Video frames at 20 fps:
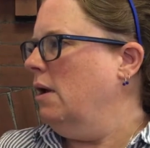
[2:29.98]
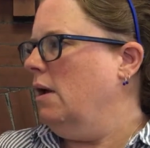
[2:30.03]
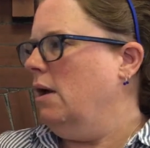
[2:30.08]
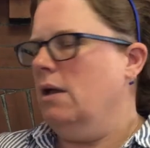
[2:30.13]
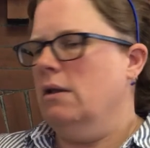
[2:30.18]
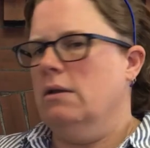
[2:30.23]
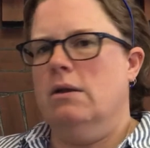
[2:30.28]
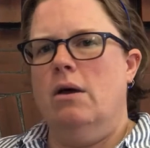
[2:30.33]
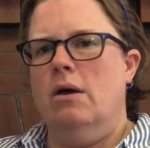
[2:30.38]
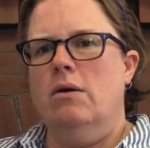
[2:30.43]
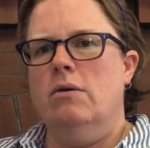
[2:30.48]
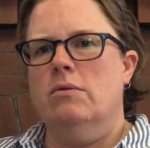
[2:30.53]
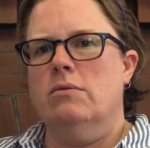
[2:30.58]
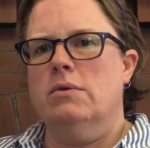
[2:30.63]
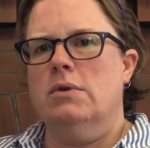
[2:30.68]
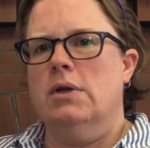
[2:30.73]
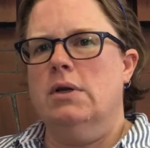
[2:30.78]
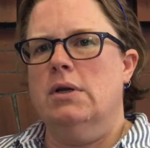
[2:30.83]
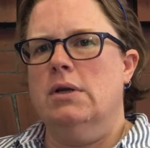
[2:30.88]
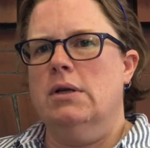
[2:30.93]

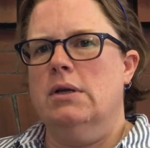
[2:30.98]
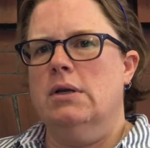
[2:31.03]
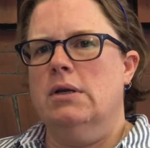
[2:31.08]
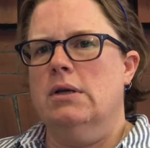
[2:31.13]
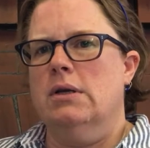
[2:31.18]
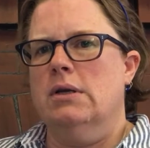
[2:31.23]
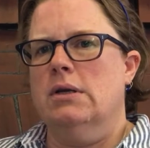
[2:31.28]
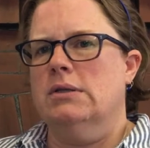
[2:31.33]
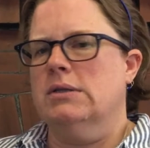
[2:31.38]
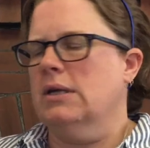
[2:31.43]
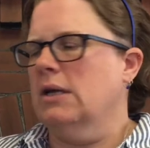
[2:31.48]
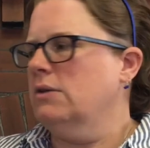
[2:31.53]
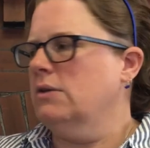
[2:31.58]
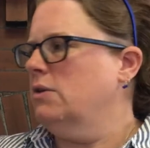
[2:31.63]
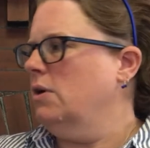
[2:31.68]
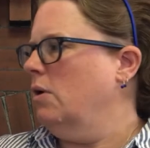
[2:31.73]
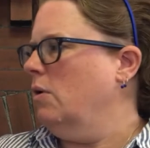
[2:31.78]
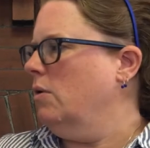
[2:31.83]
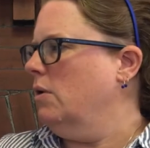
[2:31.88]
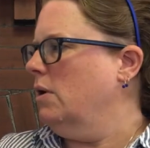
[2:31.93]
"Alone?" said
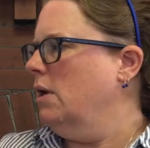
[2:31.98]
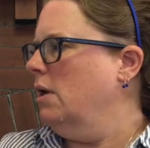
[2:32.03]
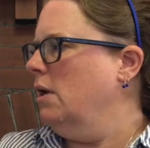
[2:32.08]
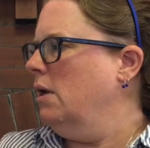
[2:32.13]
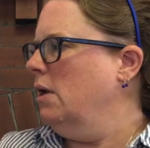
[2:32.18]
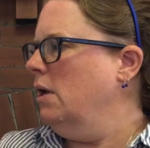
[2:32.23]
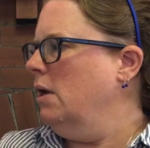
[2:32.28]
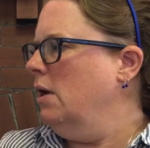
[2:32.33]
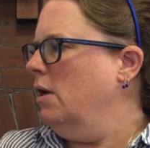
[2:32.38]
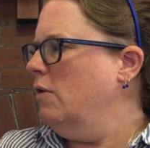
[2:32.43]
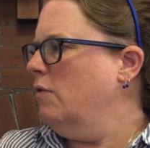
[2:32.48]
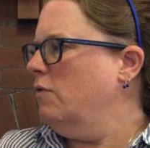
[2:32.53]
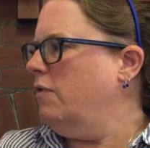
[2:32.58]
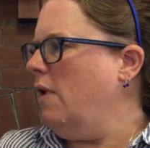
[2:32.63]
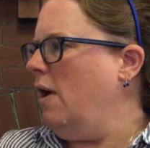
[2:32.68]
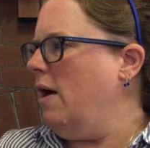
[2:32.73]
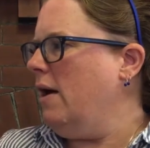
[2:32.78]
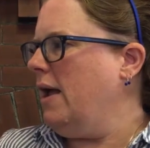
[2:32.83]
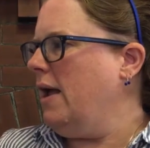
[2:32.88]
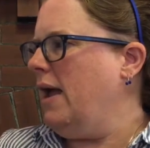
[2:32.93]
Toad.
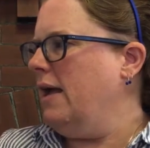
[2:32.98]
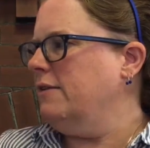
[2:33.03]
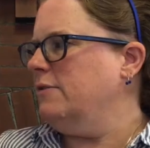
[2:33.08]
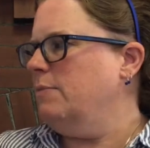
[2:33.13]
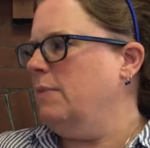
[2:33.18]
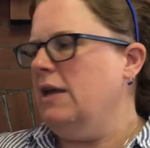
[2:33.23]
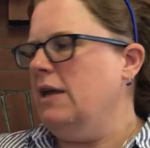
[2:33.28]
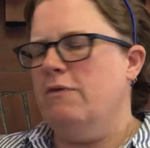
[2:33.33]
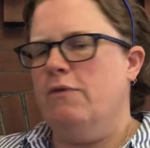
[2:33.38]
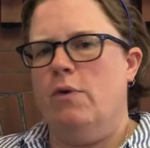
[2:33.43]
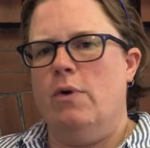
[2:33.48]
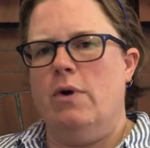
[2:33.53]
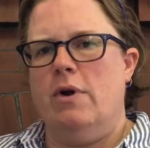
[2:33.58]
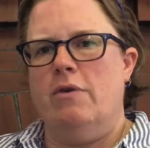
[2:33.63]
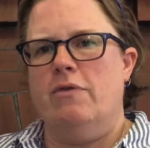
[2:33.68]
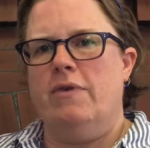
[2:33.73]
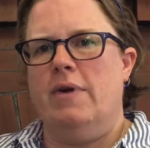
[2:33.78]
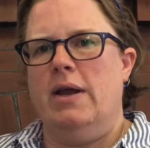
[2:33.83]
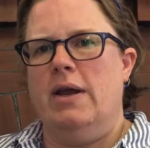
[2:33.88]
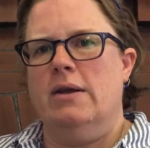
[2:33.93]
"Frog has me for a
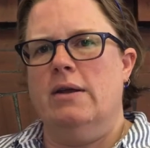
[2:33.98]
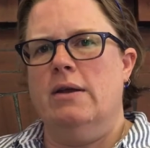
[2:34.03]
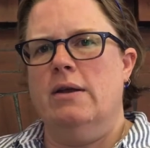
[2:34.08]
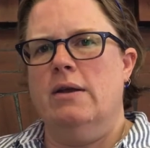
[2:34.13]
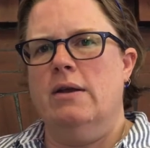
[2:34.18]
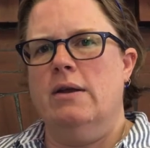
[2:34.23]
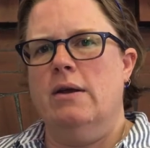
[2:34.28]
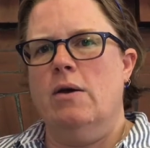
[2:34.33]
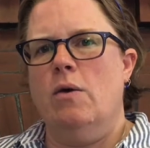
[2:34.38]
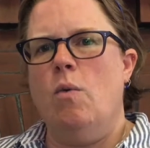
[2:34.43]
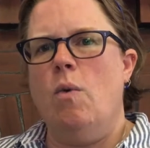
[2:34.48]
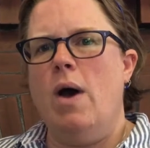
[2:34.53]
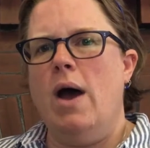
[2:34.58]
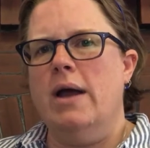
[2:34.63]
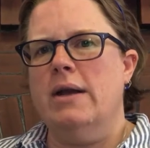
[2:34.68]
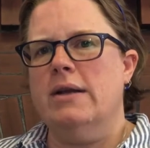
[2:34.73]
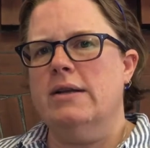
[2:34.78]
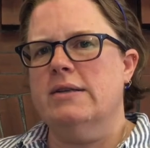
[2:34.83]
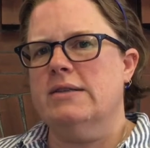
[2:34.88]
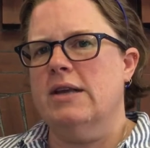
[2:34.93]
friend.
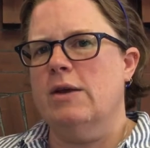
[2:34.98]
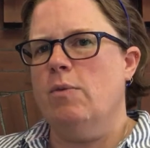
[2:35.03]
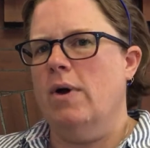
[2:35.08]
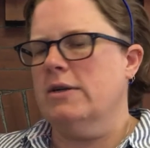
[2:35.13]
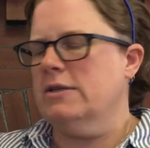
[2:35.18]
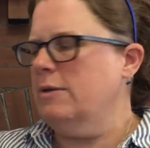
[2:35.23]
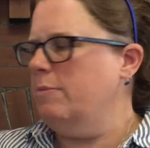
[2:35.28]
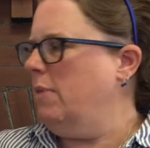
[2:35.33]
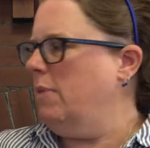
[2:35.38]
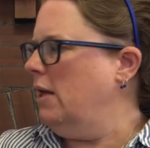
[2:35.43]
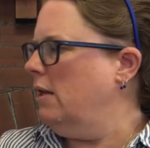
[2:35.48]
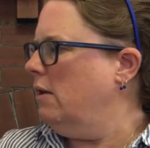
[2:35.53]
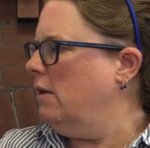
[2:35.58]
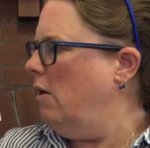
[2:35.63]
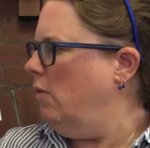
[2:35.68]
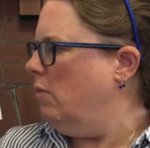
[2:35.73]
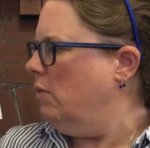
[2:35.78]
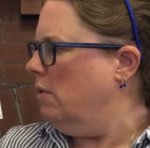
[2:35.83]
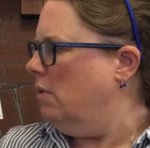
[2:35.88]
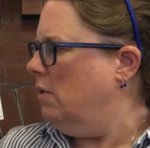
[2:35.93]
Why does he want to be
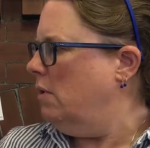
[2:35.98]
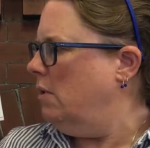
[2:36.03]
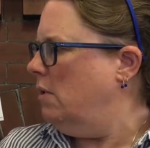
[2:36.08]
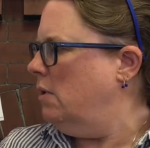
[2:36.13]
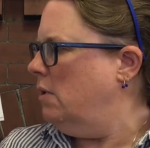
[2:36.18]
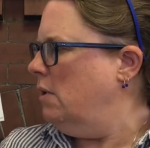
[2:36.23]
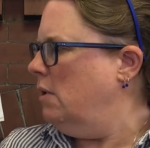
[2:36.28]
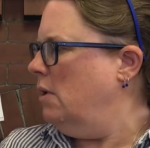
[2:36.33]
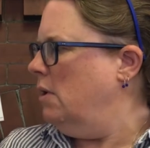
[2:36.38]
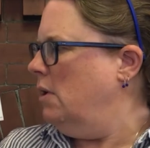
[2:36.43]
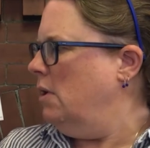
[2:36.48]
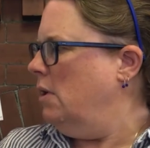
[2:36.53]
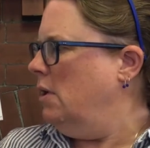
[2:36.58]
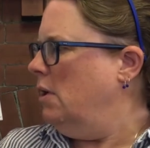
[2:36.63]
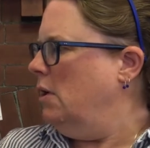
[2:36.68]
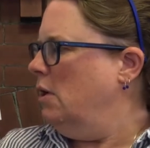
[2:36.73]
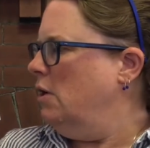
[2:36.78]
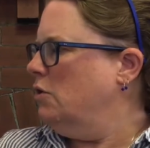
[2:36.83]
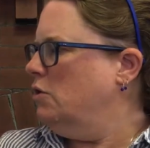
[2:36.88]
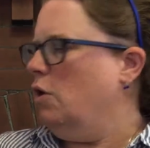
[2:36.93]
alone?"
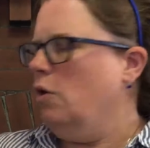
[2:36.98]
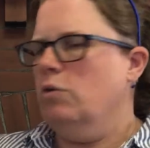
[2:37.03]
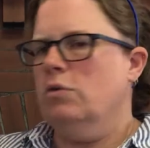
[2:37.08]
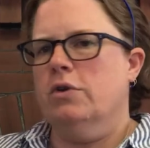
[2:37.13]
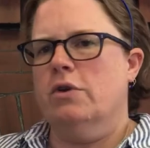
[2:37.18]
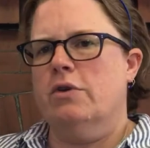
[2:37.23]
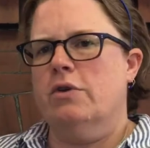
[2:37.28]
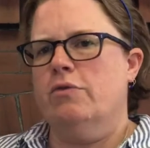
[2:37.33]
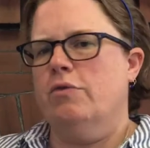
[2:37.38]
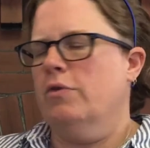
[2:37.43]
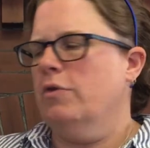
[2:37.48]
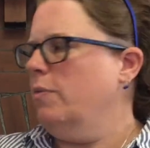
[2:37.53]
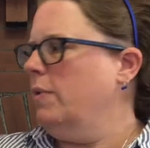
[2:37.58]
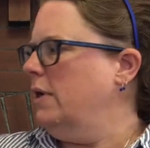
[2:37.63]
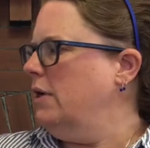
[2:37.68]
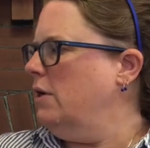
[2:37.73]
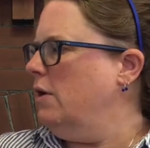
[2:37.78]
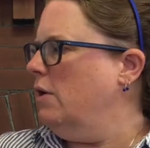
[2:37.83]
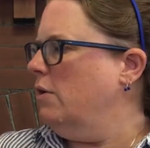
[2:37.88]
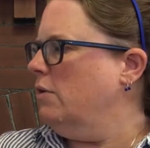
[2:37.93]
Toad looked through the
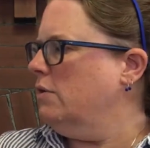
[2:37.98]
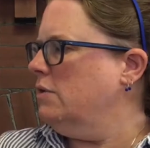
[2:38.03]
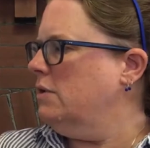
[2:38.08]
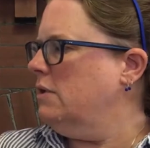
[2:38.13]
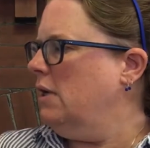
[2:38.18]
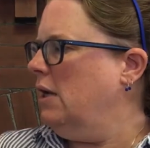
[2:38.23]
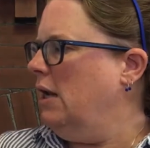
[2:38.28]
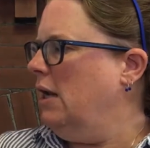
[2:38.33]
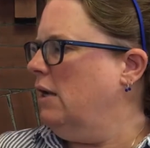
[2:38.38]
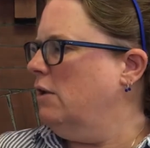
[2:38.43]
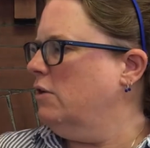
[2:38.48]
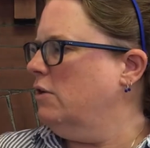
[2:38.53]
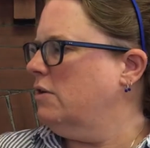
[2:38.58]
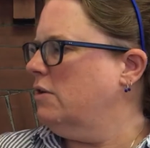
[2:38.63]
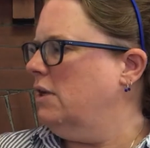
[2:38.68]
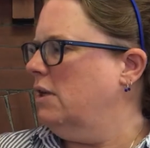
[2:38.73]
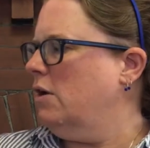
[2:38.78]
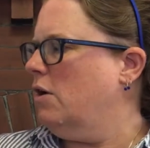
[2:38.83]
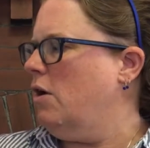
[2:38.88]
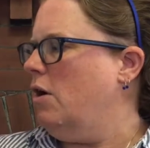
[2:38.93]
windows. He looked
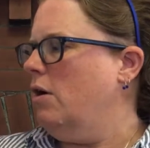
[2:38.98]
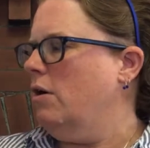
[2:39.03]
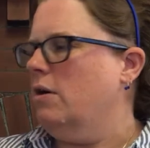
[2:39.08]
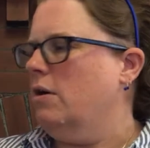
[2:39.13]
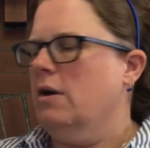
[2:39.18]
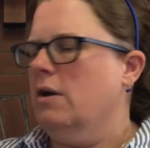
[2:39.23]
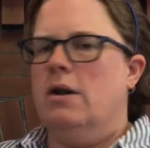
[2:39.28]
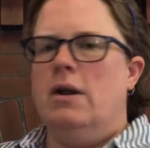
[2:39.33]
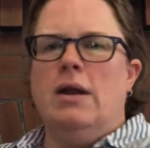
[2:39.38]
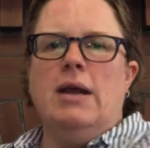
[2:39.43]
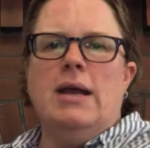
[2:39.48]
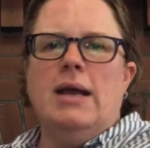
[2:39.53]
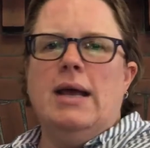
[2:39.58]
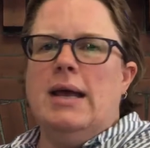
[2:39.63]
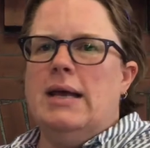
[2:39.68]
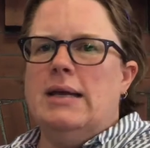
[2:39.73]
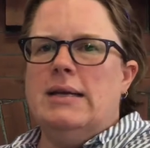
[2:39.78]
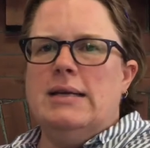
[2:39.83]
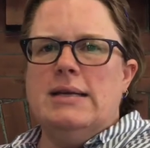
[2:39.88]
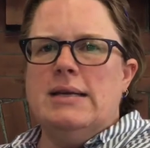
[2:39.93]
in the garden.
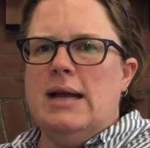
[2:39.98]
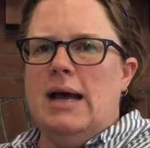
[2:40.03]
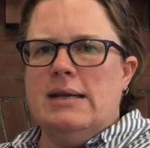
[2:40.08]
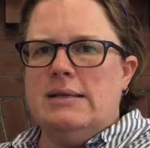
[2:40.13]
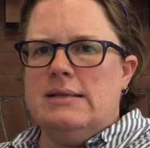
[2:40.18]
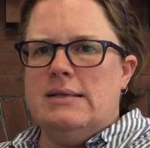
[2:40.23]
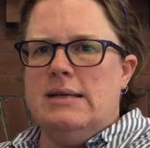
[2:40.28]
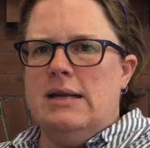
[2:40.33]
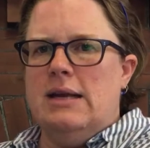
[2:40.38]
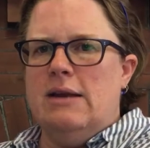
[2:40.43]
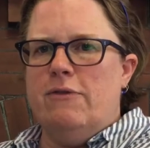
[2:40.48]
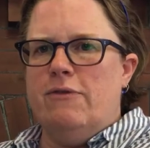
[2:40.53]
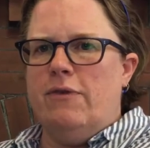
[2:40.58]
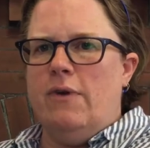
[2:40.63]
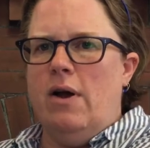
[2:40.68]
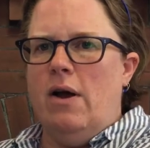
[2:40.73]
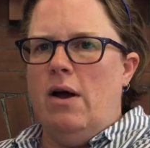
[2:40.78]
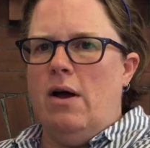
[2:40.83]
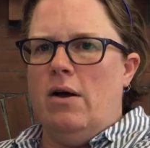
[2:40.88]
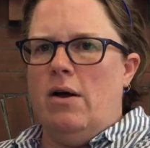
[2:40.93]
He did not see
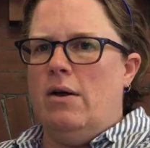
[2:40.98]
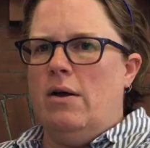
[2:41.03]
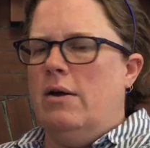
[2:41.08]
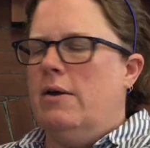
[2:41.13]
Frog.